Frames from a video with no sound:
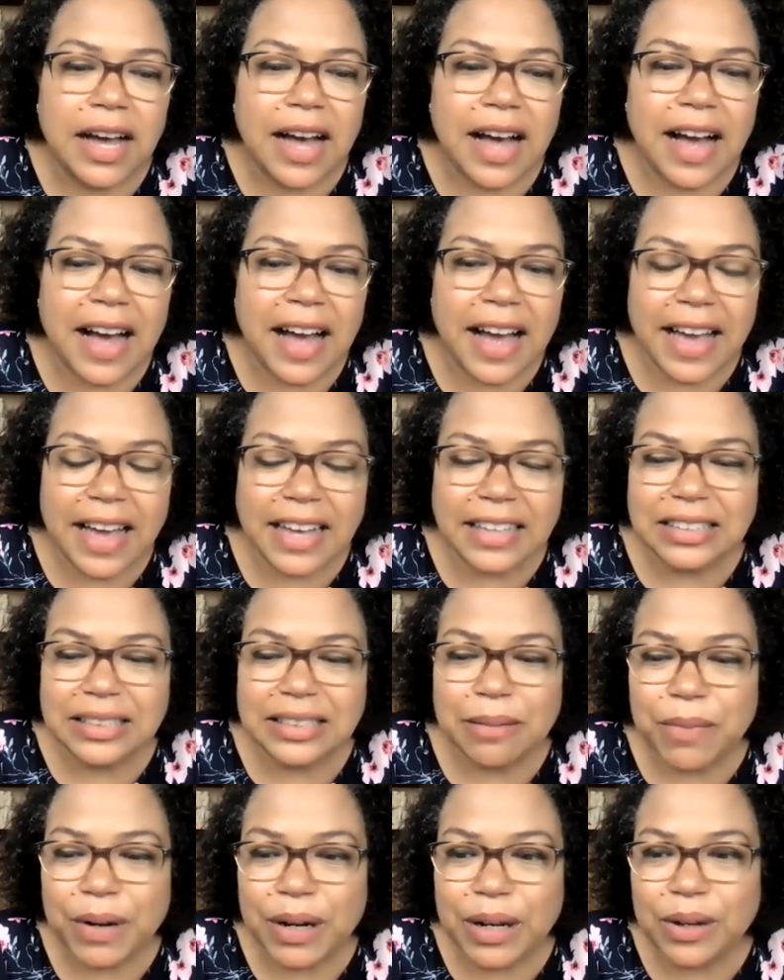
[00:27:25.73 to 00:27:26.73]
I, as
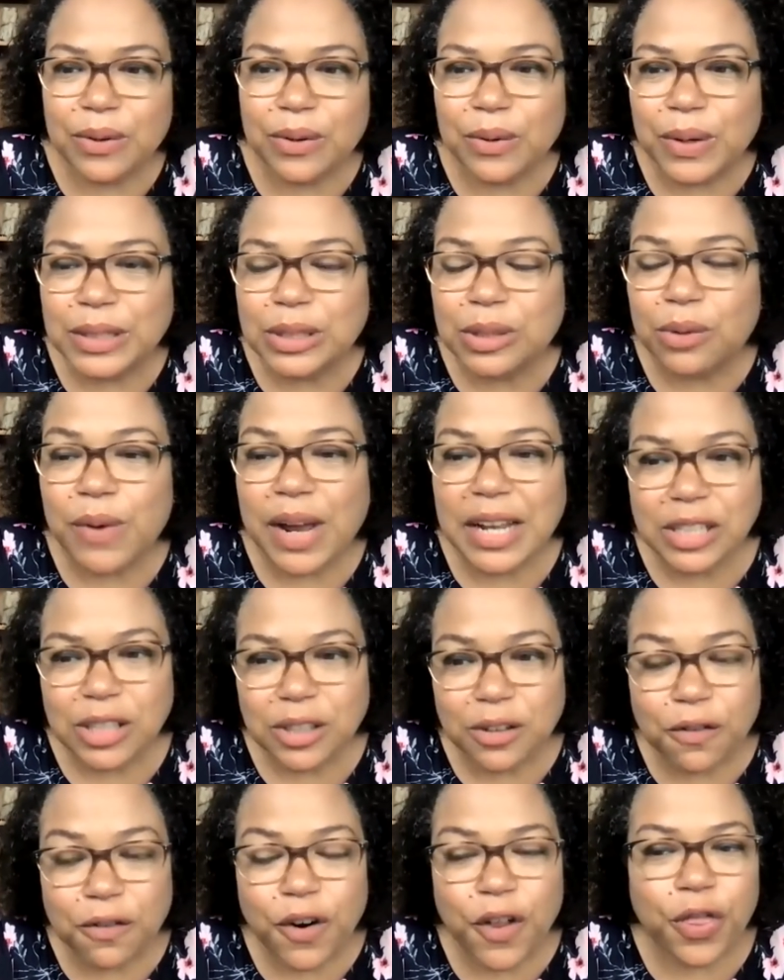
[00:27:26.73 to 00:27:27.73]
somebody who was a
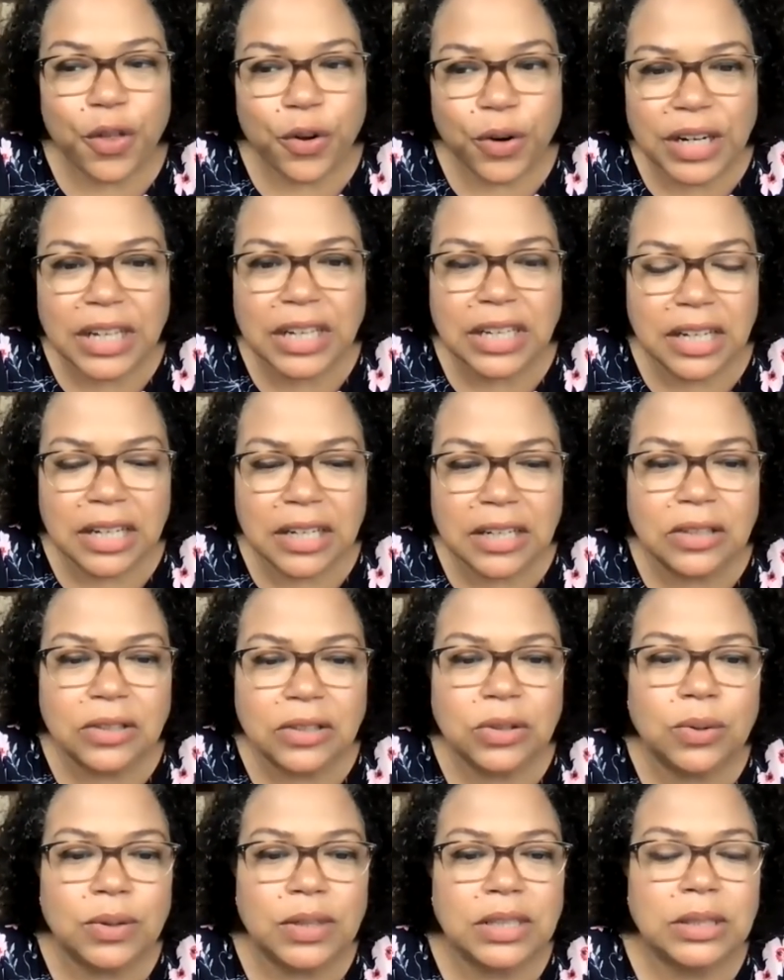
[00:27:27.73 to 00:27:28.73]
renter for 30 years,
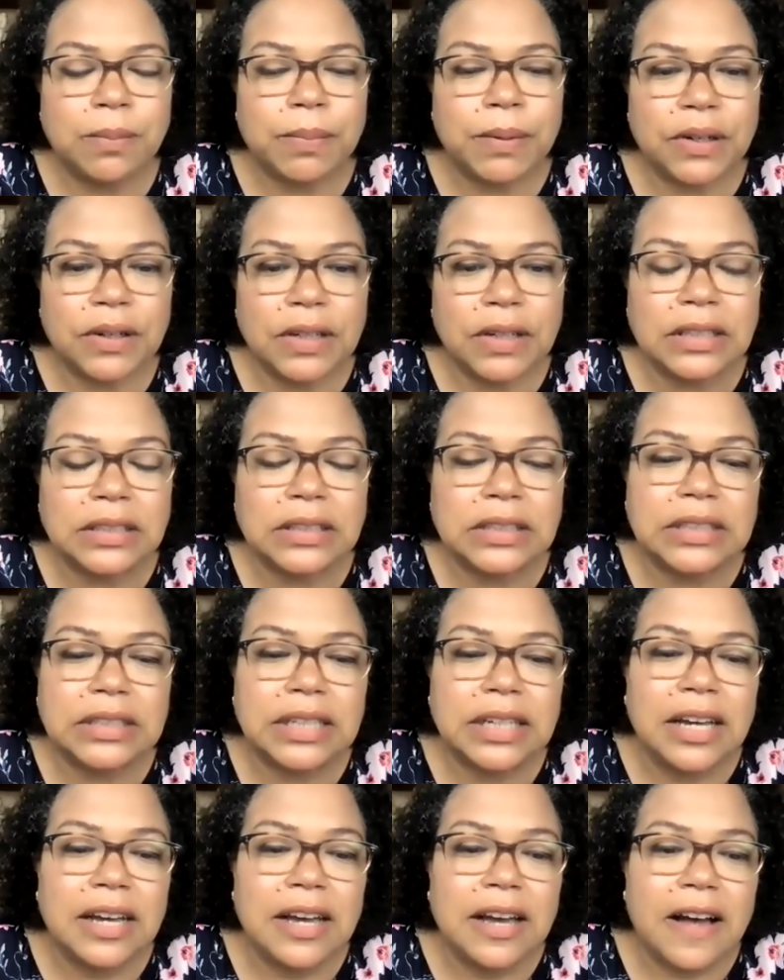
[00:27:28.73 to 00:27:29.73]
who experienced
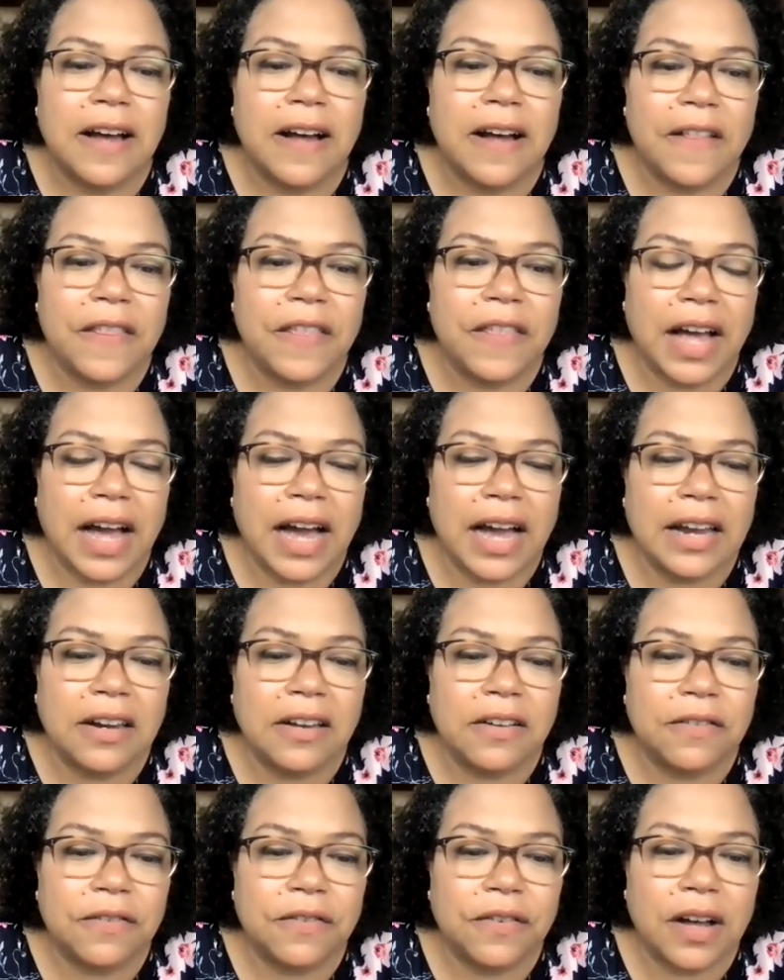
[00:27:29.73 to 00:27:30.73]
the kind
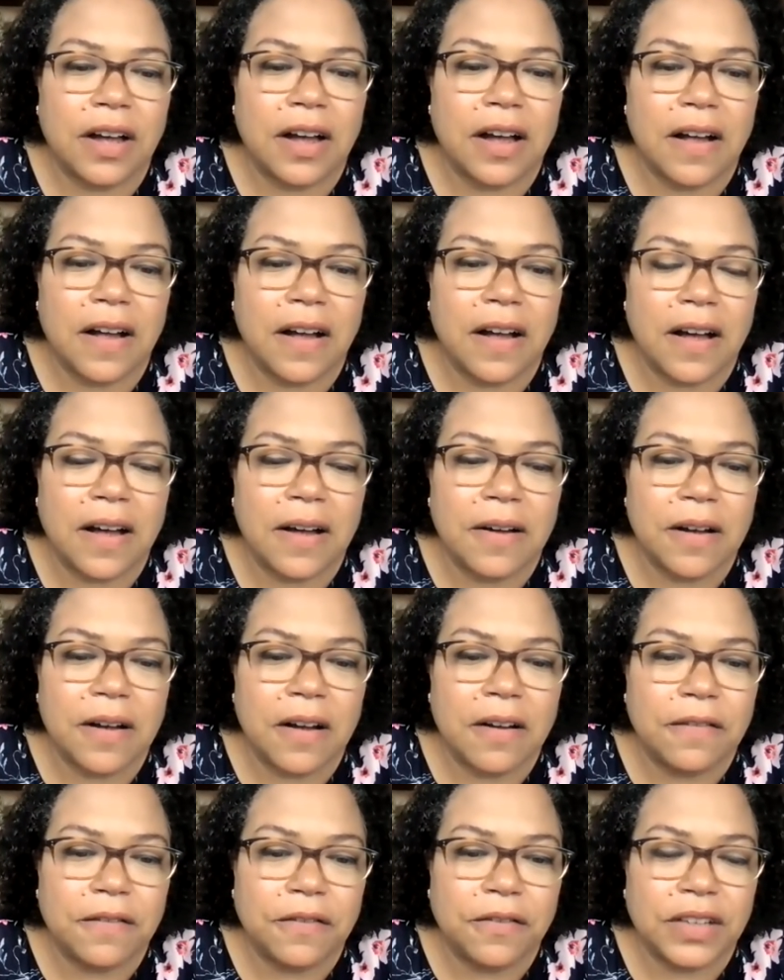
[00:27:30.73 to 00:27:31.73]

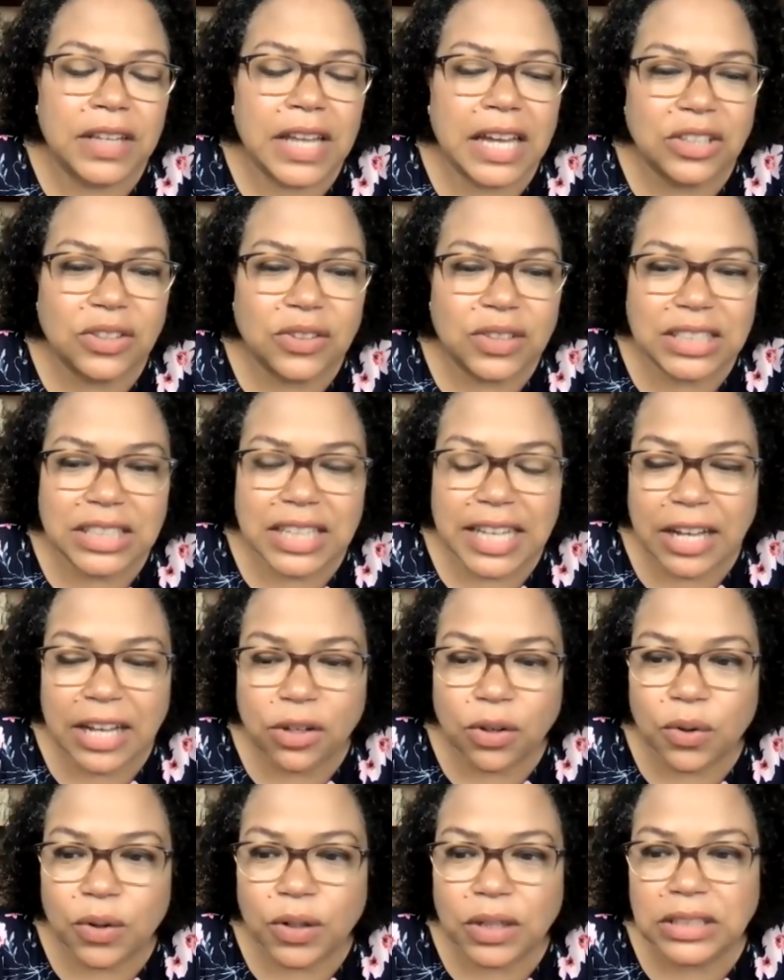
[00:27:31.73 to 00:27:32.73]
of lecherous
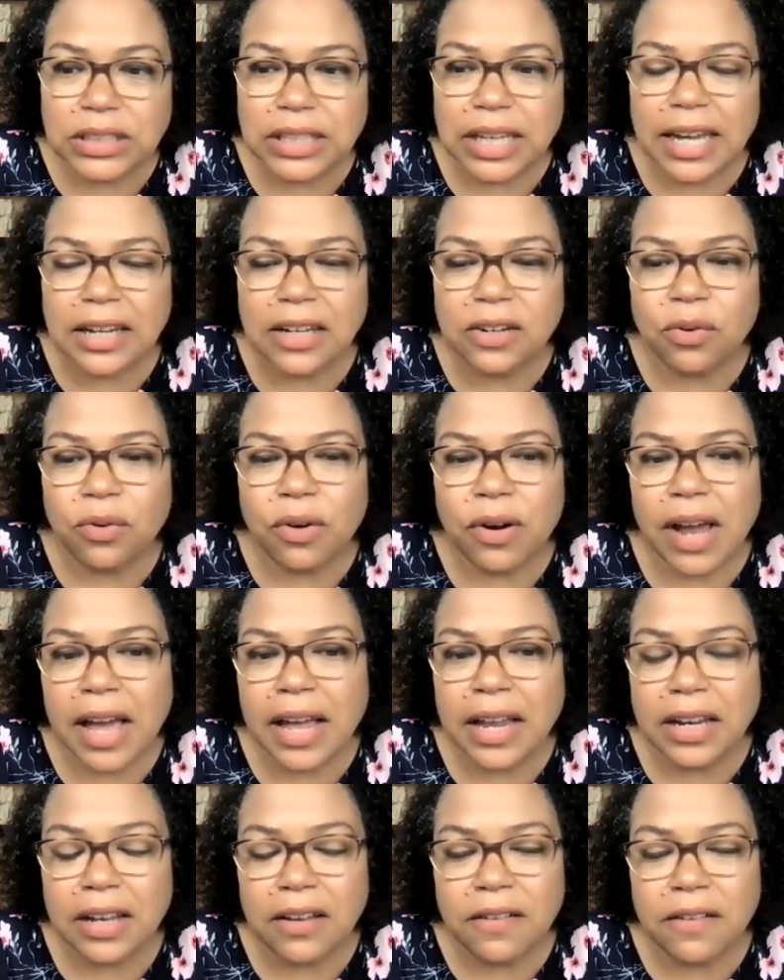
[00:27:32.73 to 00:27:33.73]
landlords and
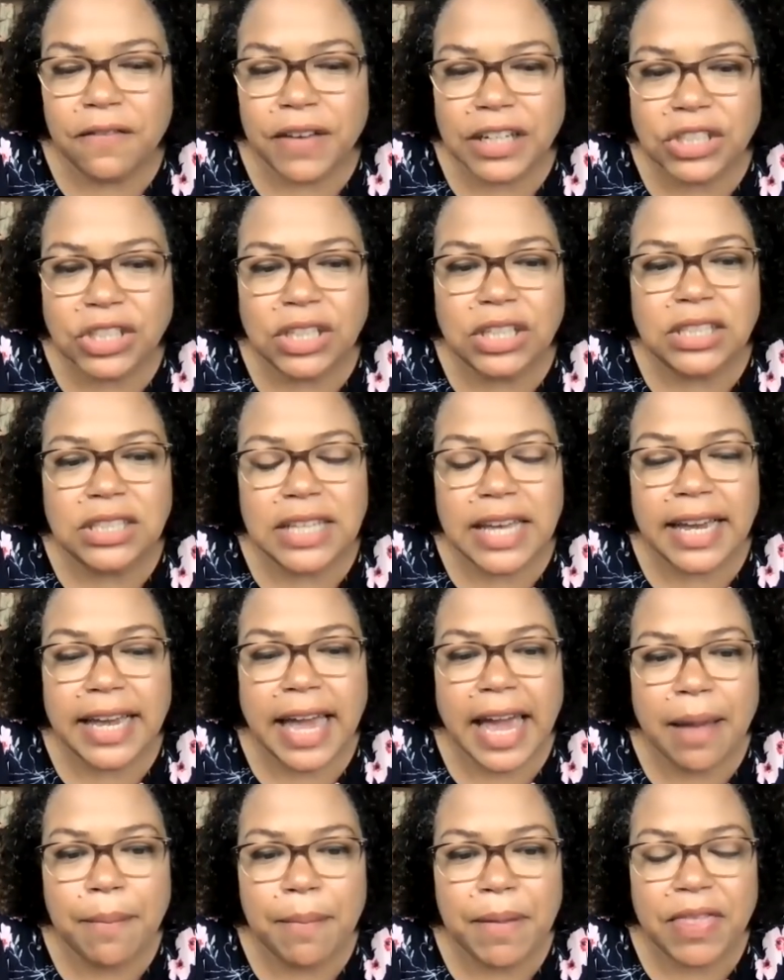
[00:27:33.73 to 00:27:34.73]
evictions that
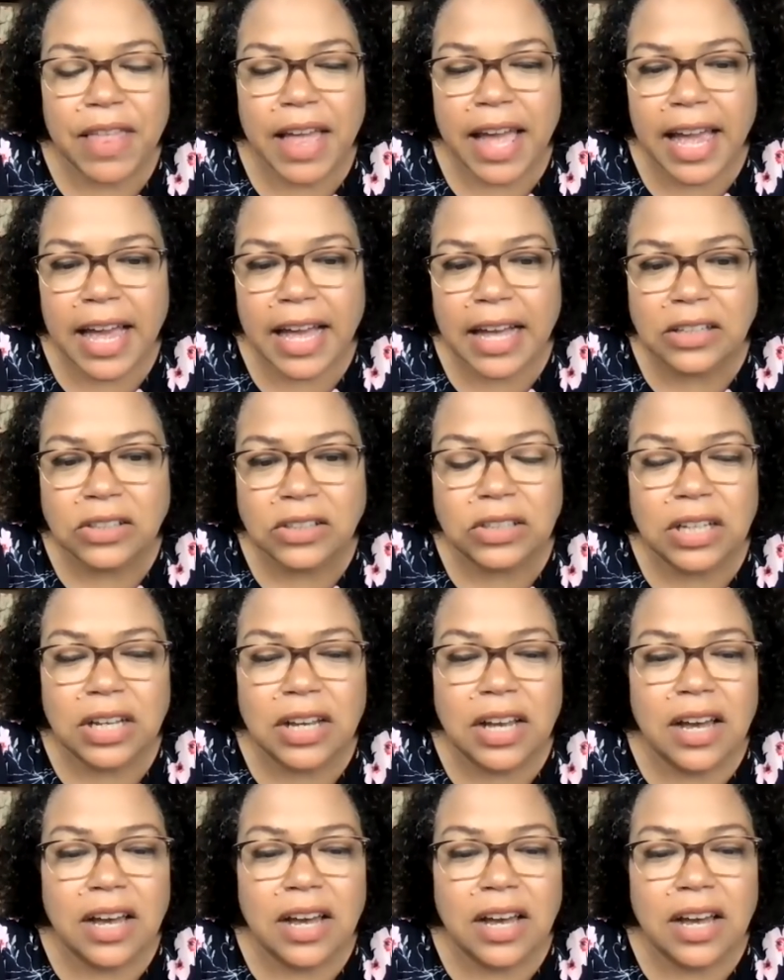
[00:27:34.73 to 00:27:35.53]
came at the hands